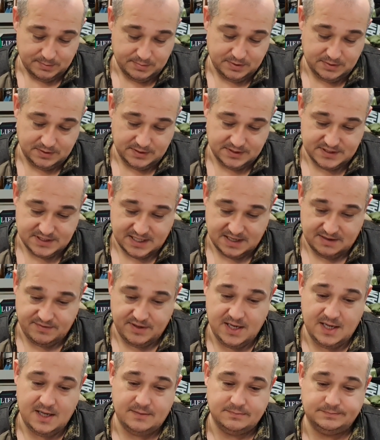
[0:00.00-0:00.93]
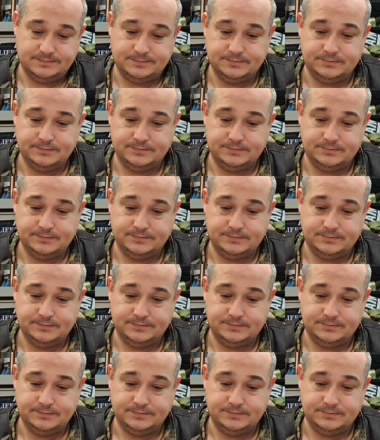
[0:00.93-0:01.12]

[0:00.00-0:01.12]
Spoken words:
Pull this out of here.